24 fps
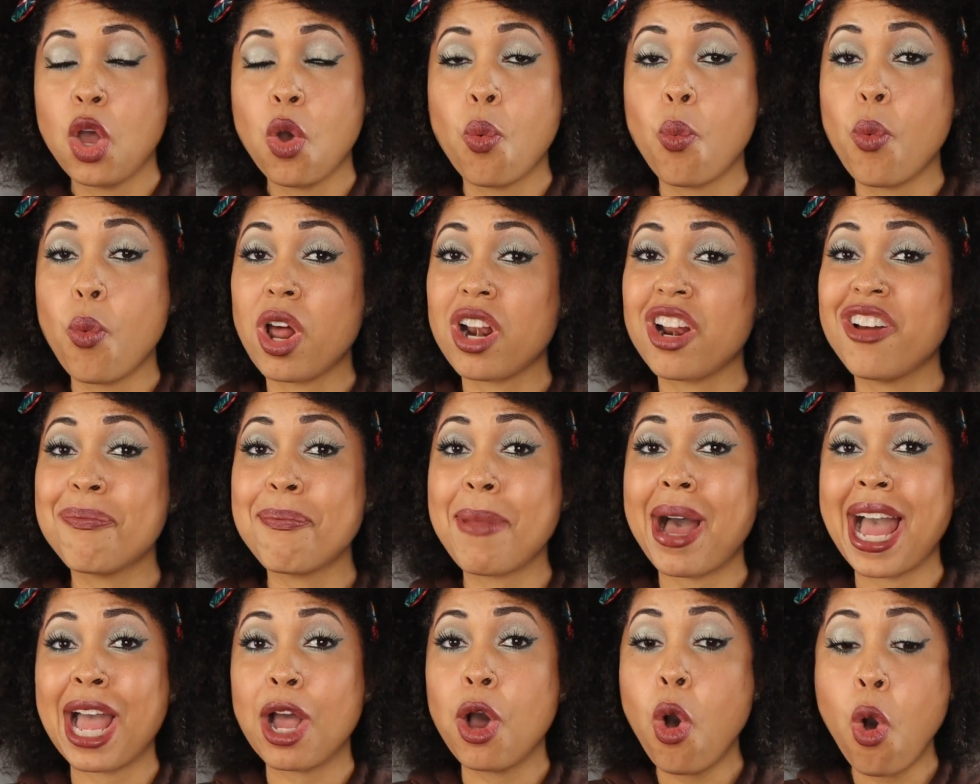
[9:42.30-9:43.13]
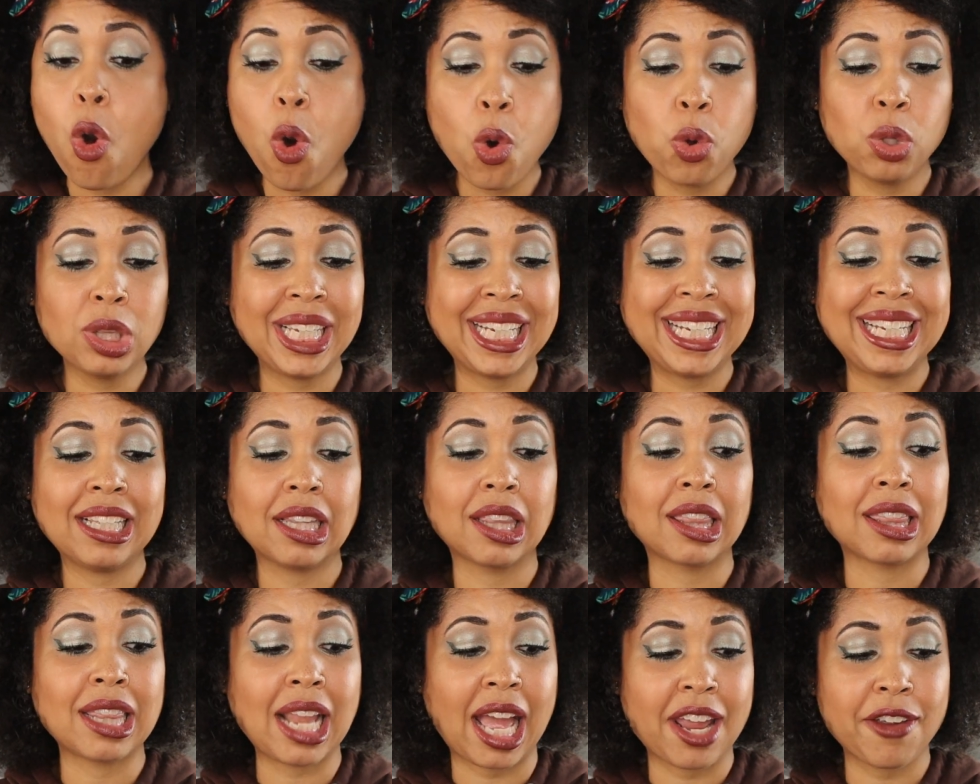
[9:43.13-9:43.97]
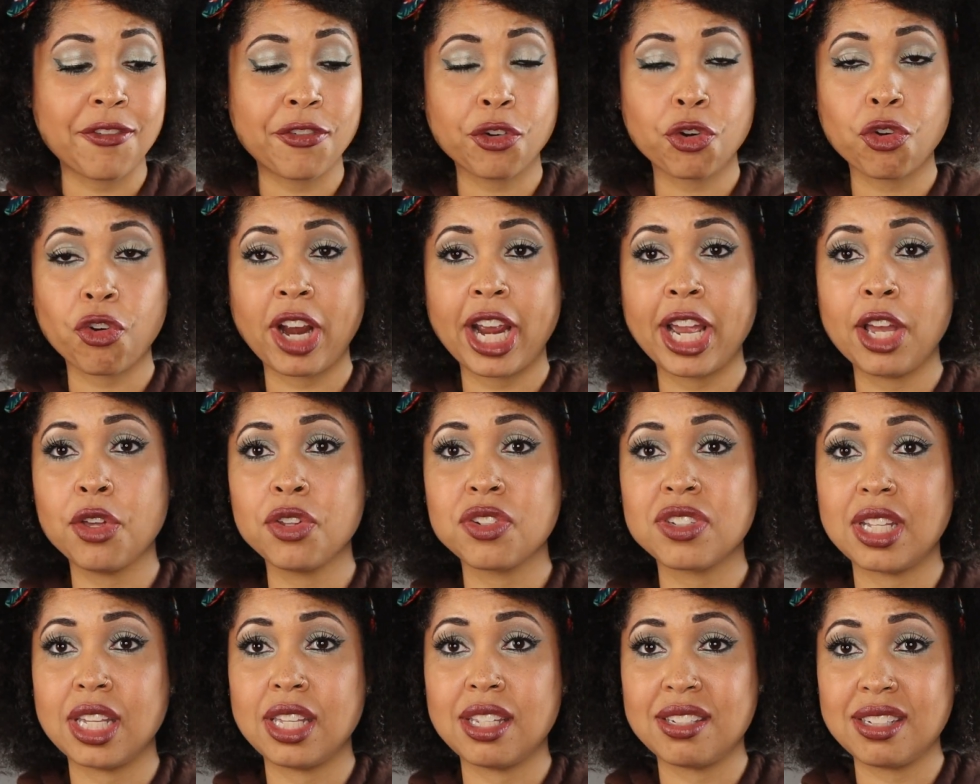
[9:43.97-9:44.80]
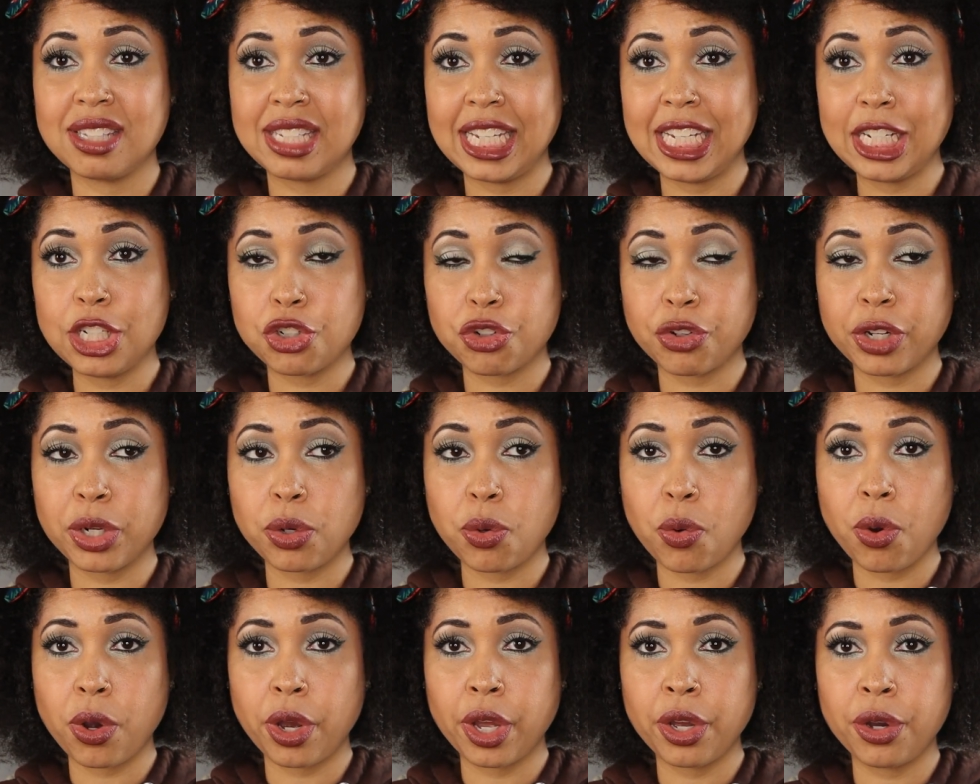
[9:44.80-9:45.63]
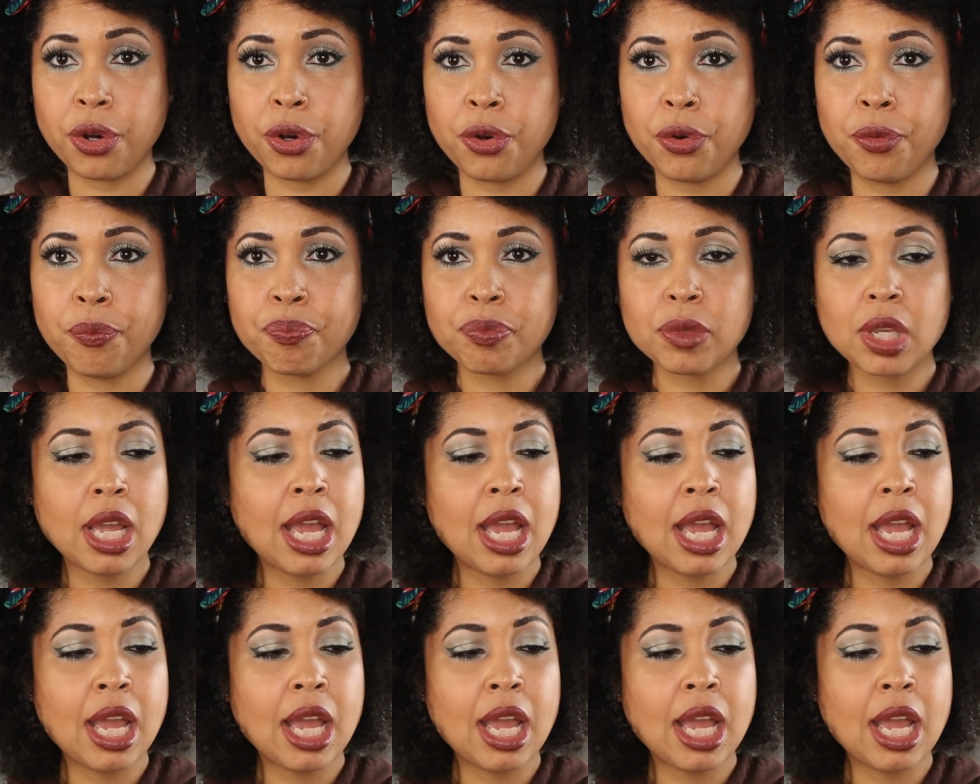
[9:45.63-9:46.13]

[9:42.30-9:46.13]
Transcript: one of my holy life grails is tea tree oil.